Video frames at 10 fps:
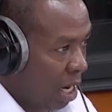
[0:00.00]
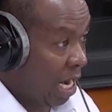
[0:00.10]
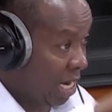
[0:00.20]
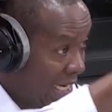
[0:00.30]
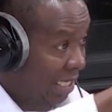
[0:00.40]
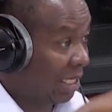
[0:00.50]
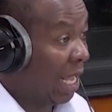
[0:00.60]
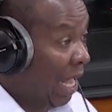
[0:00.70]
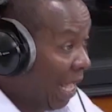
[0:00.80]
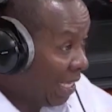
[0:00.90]
And that is
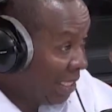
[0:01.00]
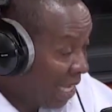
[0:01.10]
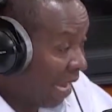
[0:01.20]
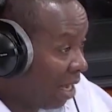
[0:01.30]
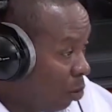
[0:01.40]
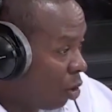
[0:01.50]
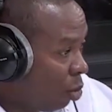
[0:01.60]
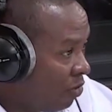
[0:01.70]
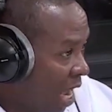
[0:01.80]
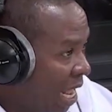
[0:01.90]
exactly what
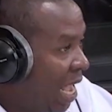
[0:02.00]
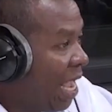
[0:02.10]
we've done.